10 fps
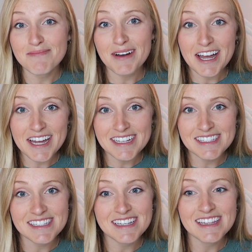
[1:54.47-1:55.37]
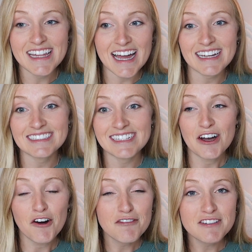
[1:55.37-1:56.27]
but that
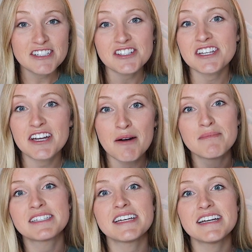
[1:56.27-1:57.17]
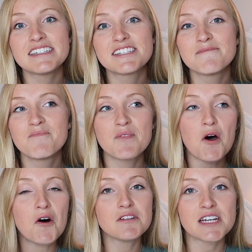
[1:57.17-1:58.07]
hopefully just encompasses
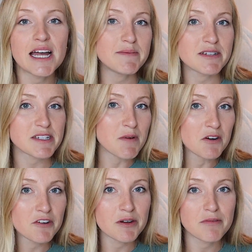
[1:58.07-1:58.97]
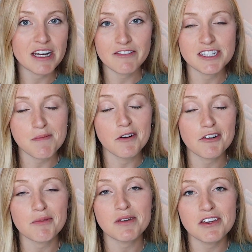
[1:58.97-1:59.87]
all types of small group, whatever small
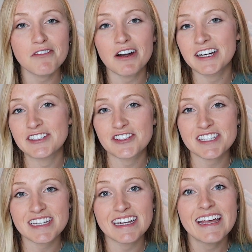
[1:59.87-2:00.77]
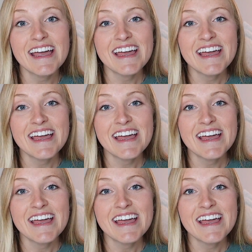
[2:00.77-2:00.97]
group you are interested